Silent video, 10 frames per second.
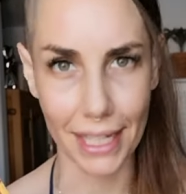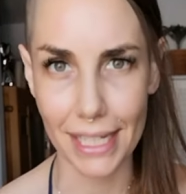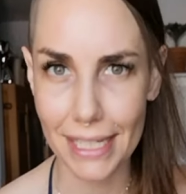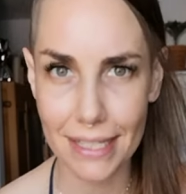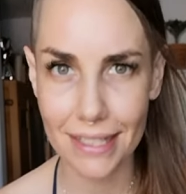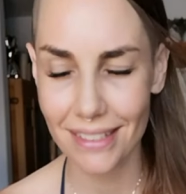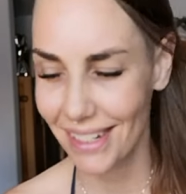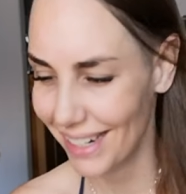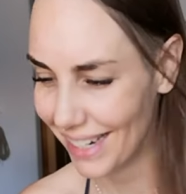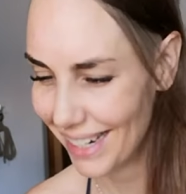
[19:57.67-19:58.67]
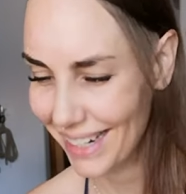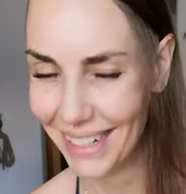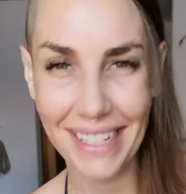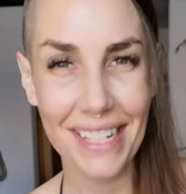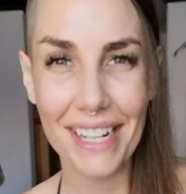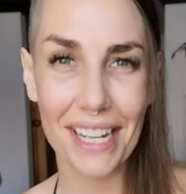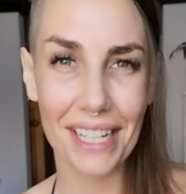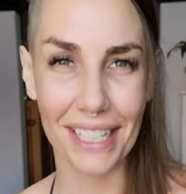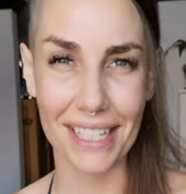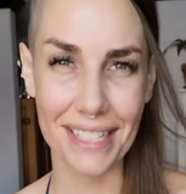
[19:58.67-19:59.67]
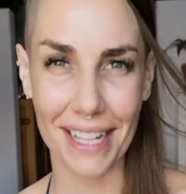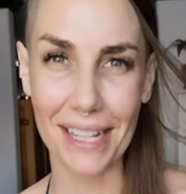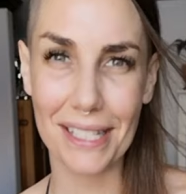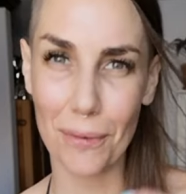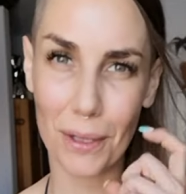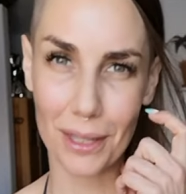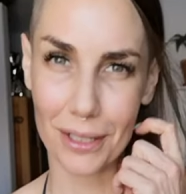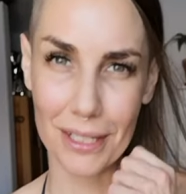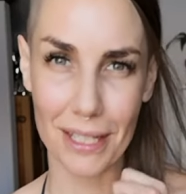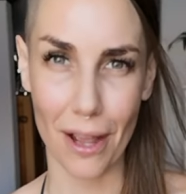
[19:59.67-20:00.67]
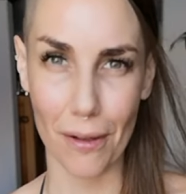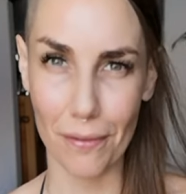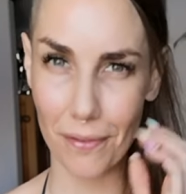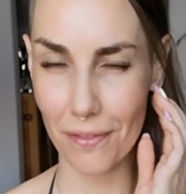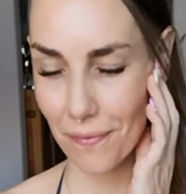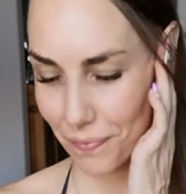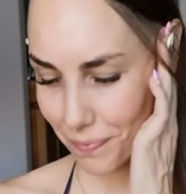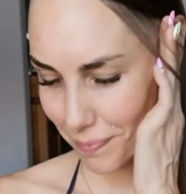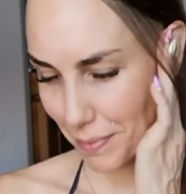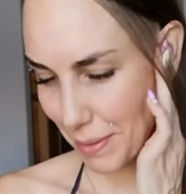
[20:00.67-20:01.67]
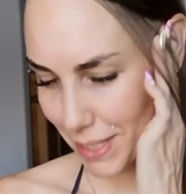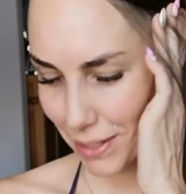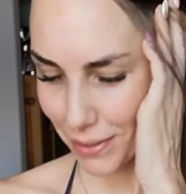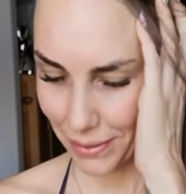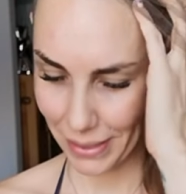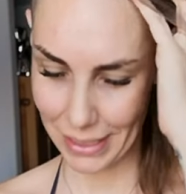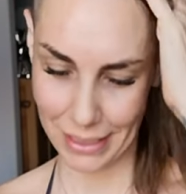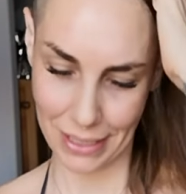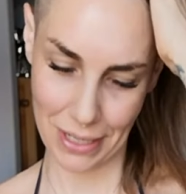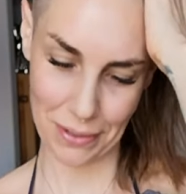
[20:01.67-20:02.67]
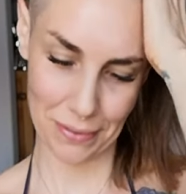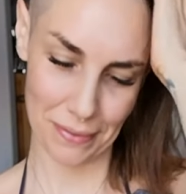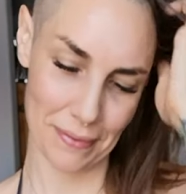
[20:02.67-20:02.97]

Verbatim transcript: ladies. Get sexy with yourself. There you go. Uh, you know,